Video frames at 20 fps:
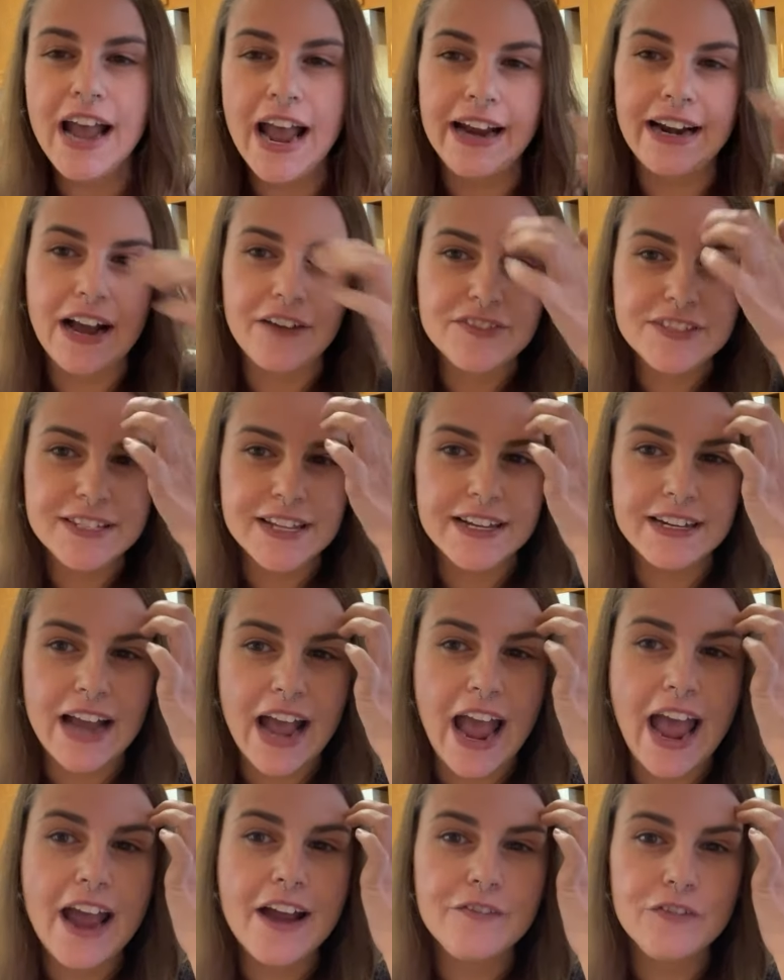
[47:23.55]
And I've seen
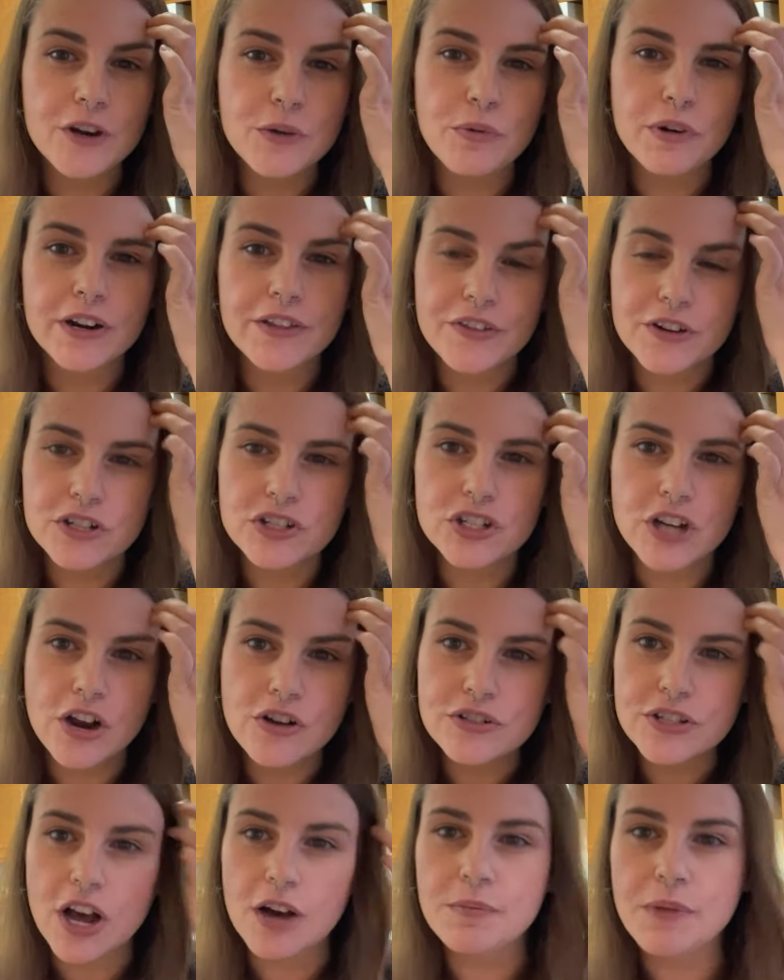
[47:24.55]
every one of their
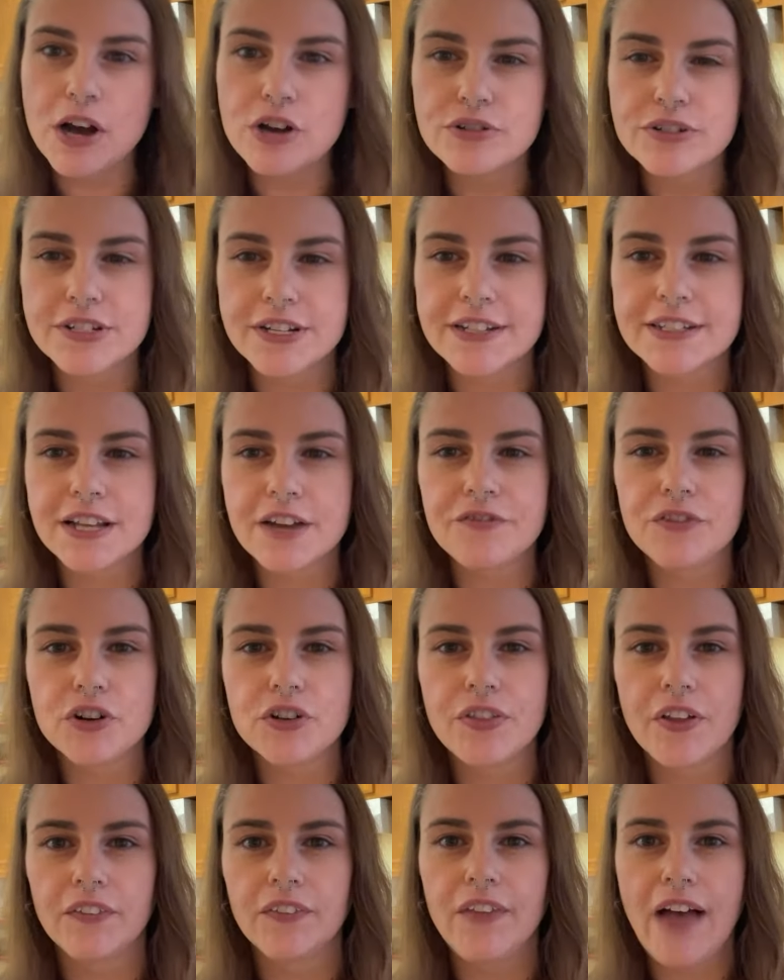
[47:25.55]
shows almost except for
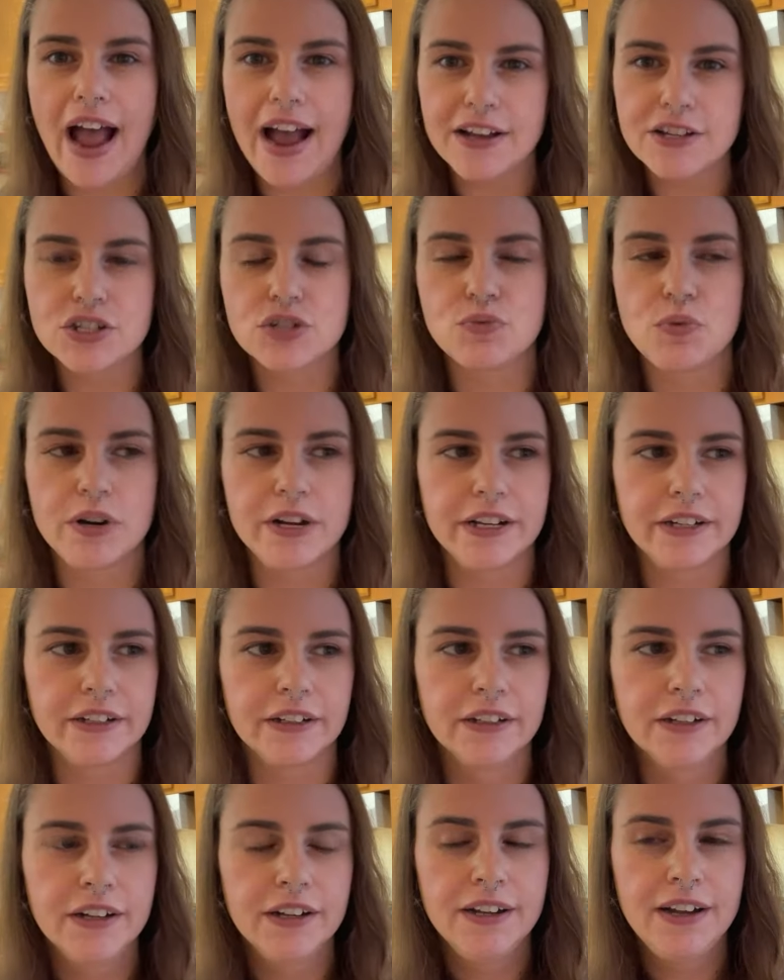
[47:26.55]
the last
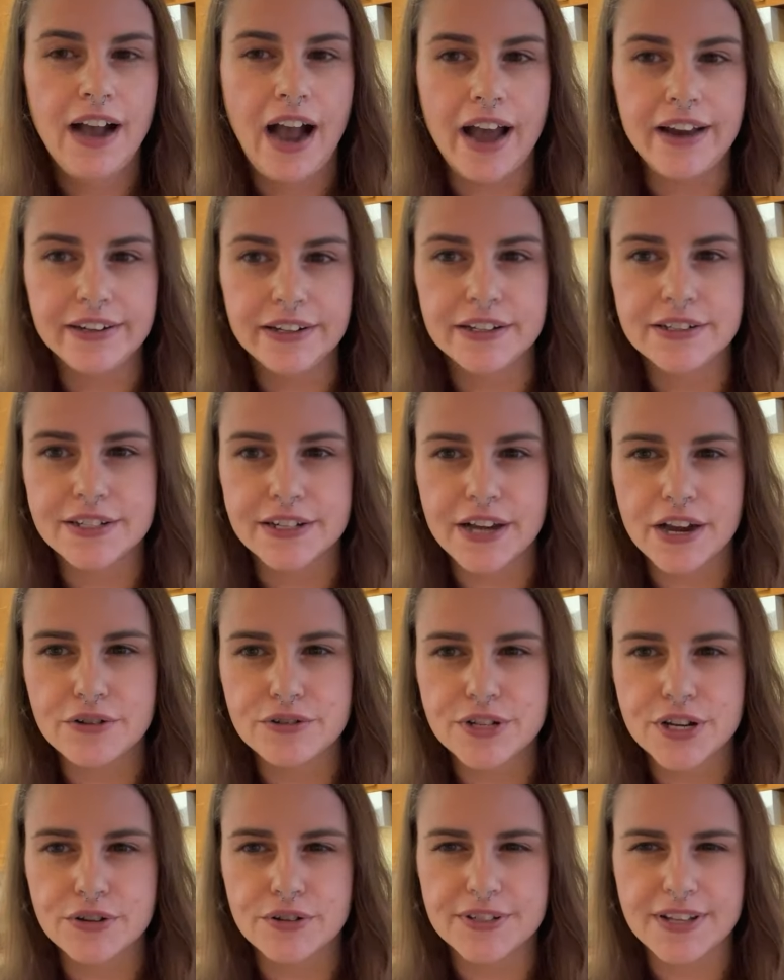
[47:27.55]
one I didn't get to go
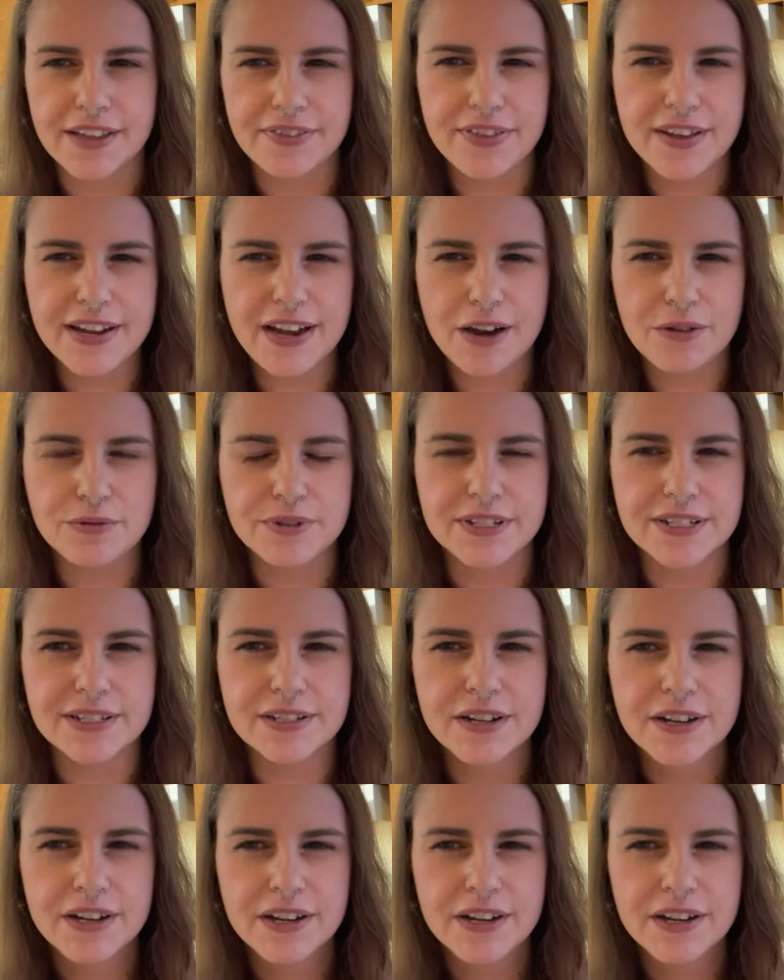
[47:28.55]
to because I think I was,